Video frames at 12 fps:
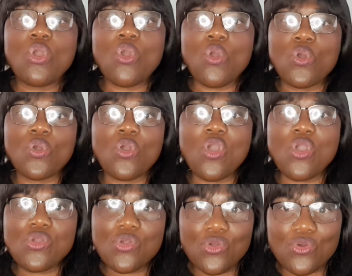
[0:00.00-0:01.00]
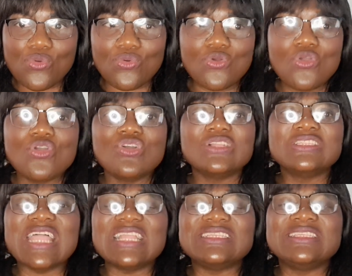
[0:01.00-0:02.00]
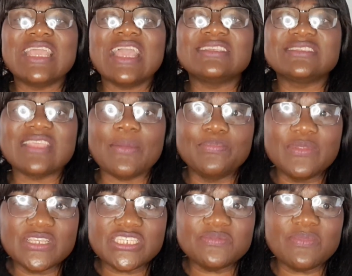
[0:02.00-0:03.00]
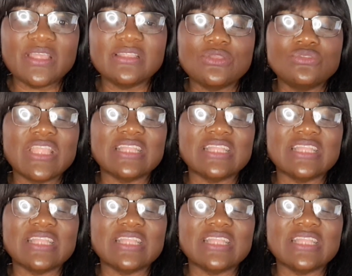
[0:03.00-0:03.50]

or uncle, that the establishment,